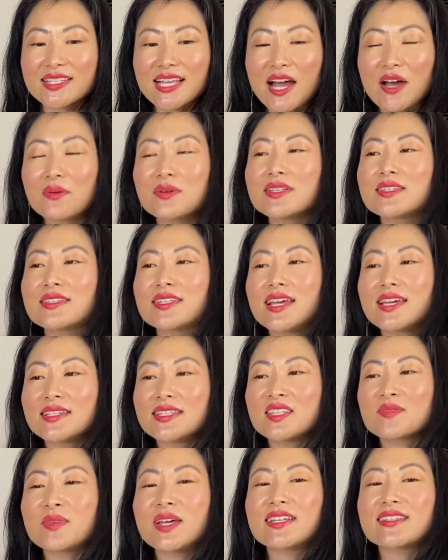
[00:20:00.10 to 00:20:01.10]
I would say
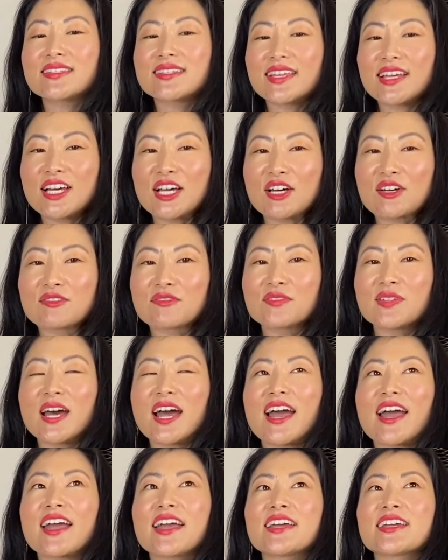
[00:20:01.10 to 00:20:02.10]
to myself,
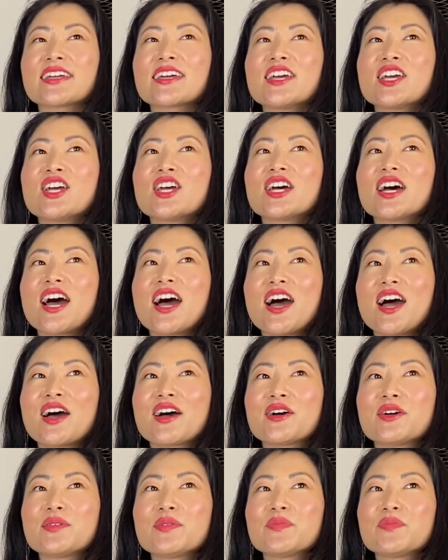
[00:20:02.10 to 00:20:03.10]
like,
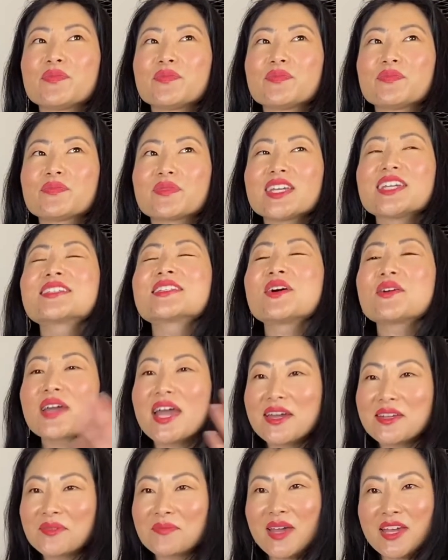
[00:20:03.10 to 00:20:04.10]
it's
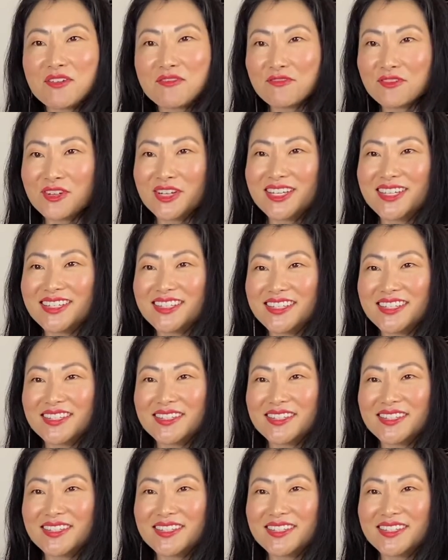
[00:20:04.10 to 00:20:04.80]
okay to make friends.